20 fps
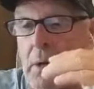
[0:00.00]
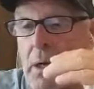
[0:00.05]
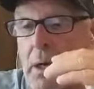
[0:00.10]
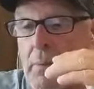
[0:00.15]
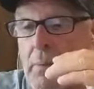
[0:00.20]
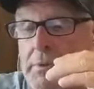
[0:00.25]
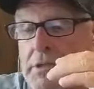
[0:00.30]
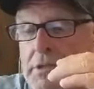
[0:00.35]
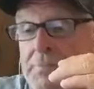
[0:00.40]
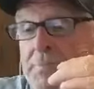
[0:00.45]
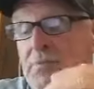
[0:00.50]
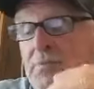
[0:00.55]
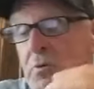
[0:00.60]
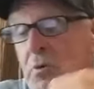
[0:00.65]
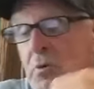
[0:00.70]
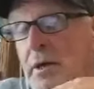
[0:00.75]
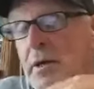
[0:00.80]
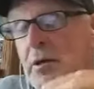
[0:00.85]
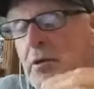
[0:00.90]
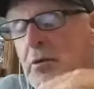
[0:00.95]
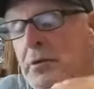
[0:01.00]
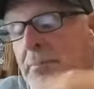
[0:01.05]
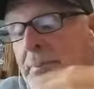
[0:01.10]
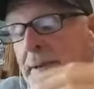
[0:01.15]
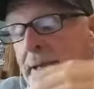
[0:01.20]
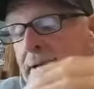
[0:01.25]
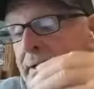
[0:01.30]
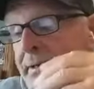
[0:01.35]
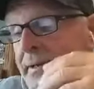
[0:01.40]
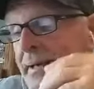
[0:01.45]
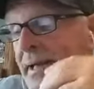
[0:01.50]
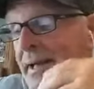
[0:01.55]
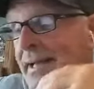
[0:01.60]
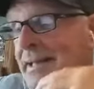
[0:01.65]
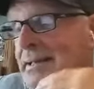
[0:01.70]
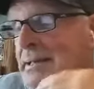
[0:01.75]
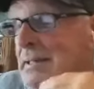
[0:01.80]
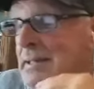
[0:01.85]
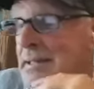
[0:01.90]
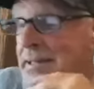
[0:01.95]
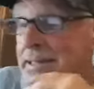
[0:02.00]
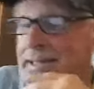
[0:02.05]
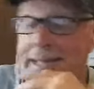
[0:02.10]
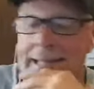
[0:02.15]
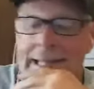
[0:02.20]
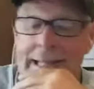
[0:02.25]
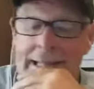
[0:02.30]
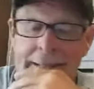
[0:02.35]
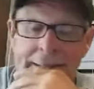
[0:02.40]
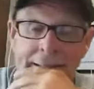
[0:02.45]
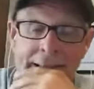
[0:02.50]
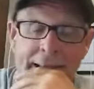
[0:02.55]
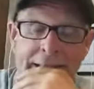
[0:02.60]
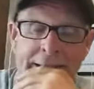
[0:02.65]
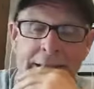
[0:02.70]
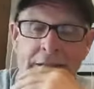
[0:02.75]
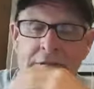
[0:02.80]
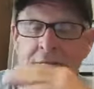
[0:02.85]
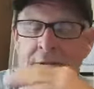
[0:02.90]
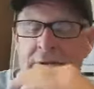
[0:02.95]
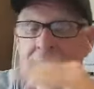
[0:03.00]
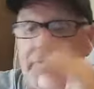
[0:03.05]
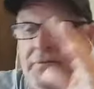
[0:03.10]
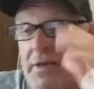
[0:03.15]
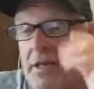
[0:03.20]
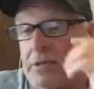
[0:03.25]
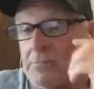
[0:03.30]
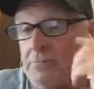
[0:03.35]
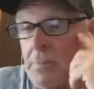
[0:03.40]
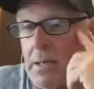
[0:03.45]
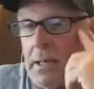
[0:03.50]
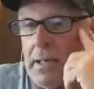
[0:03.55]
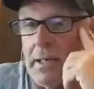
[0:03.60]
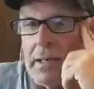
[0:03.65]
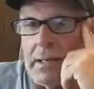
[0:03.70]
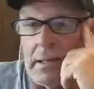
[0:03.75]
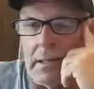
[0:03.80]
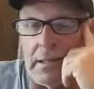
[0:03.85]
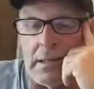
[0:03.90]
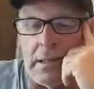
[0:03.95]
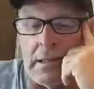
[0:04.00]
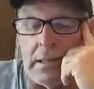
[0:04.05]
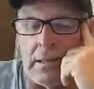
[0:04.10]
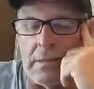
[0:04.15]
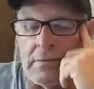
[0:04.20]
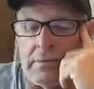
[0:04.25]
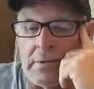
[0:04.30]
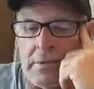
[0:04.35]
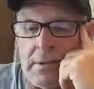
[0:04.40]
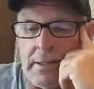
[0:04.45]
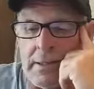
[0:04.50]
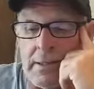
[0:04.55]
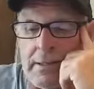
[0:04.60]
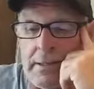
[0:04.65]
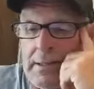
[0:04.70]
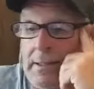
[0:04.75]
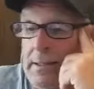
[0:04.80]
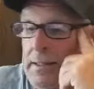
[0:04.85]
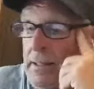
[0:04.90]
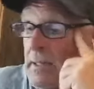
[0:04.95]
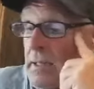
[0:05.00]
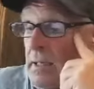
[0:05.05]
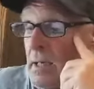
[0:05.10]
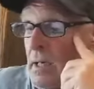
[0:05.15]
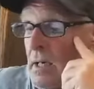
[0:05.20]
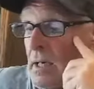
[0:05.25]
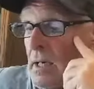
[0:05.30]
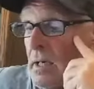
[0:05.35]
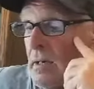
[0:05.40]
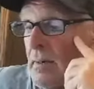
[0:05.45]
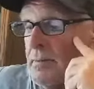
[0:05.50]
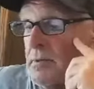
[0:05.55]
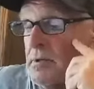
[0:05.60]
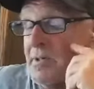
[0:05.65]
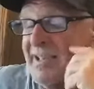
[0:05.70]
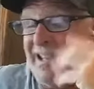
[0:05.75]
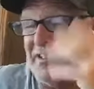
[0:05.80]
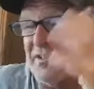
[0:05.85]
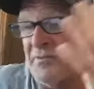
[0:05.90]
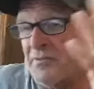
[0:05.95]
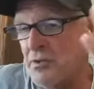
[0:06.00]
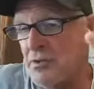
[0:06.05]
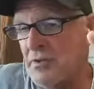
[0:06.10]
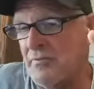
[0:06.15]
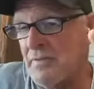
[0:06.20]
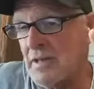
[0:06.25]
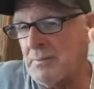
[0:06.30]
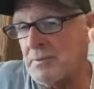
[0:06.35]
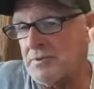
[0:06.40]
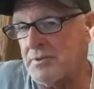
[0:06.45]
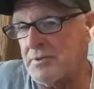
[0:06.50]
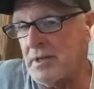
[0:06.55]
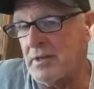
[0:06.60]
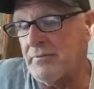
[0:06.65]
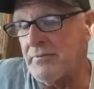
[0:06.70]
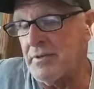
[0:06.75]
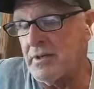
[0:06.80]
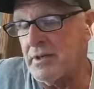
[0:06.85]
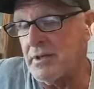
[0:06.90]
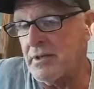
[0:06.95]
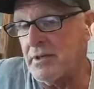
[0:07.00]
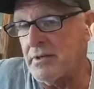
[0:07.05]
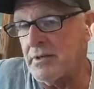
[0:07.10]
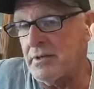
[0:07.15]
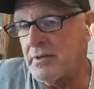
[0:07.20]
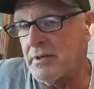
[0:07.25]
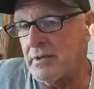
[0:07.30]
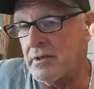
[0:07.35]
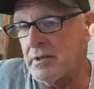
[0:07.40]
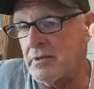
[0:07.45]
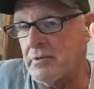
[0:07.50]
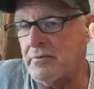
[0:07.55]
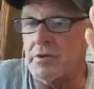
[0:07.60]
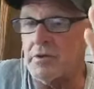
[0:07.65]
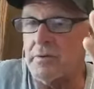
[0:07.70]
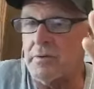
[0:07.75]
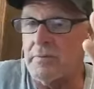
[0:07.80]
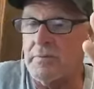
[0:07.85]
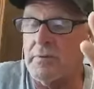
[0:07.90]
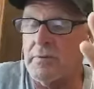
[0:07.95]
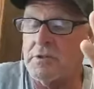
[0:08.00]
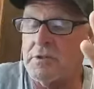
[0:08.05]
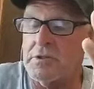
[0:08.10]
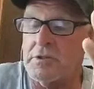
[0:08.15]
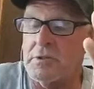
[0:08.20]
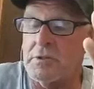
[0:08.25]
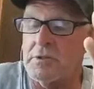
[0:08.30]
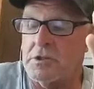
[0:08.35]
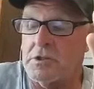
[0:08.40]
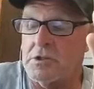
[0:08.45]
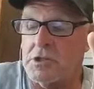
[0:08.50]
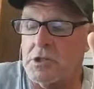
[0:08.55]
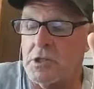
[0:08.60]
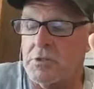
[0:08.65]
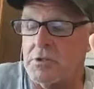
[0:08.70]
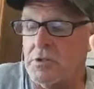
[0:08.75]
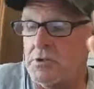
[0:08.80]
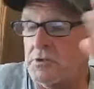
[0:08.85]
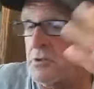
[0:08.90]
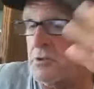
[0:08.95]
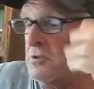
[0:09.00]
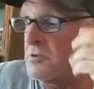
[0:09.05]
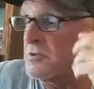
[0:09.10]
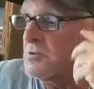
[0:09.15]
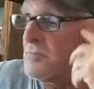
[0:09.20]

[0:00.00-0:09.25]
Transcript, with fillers: just before I go to bed at night. That doesn't affect my insulin. You guys have heard of apple cider vinegar and you've heard of ginger juice.